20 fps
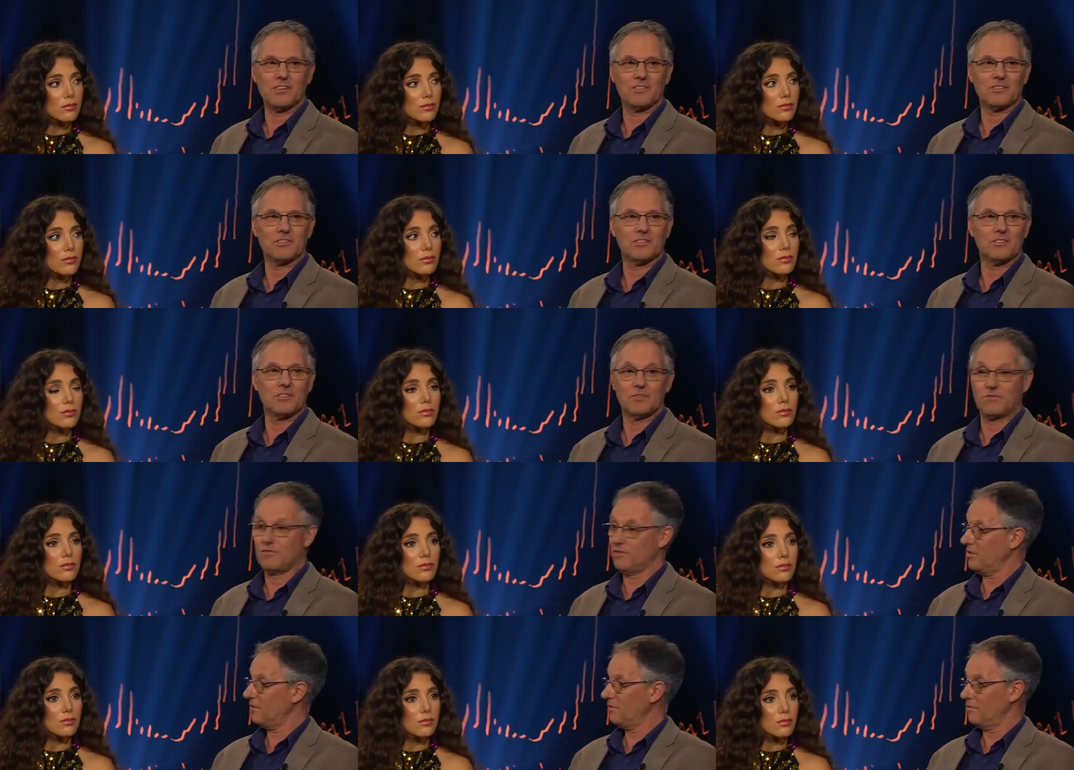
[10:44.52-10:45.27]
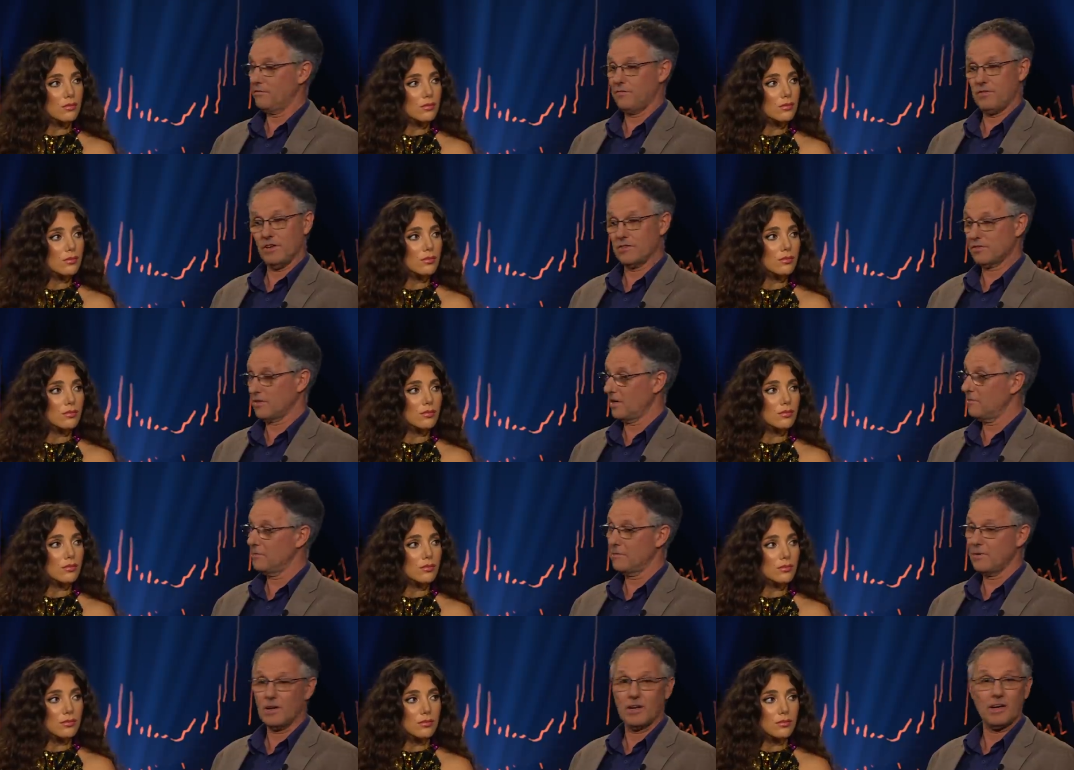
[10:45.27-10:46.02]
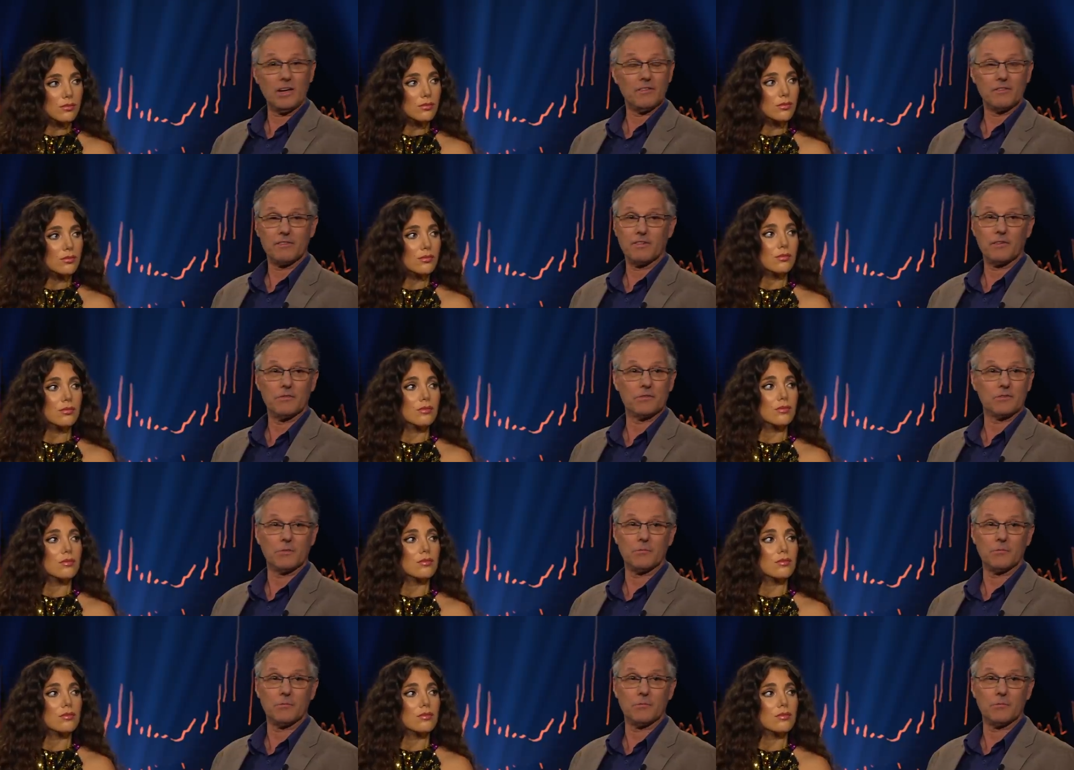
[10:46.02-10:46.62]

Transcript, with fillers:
Speaker 1: the first time in your life? First really? time in my life, I was